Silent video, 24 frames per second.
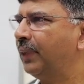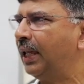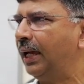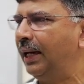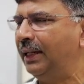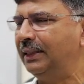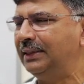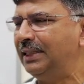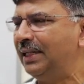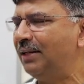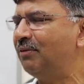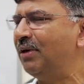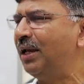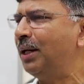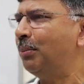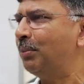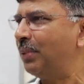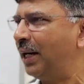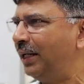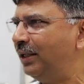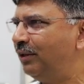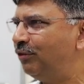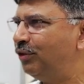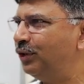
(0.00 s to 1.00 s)
I see a very
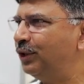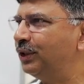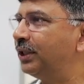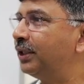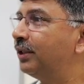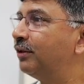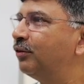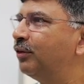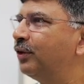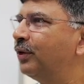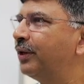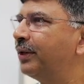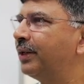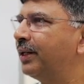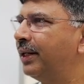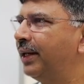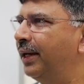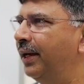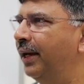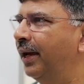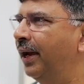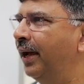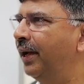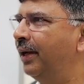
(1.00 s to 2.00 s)
bright future for
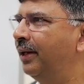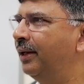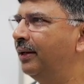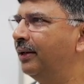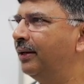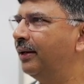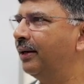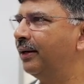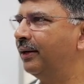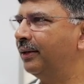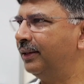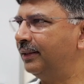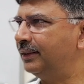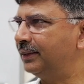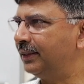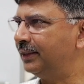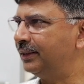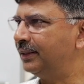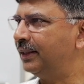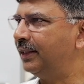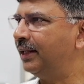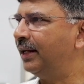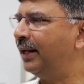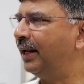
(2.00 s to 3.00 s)
AI
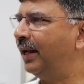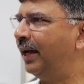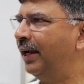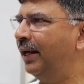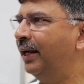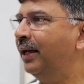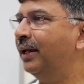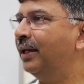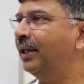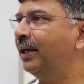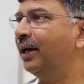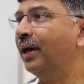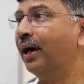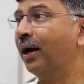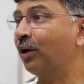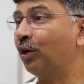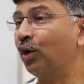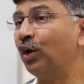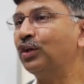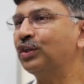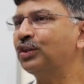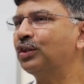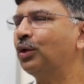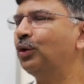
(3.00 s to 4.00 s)
research in IIT
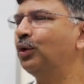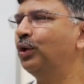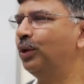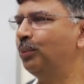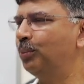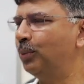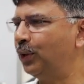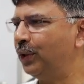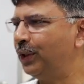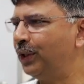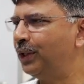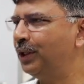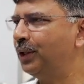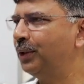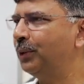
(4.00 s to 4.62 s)
across the whole board.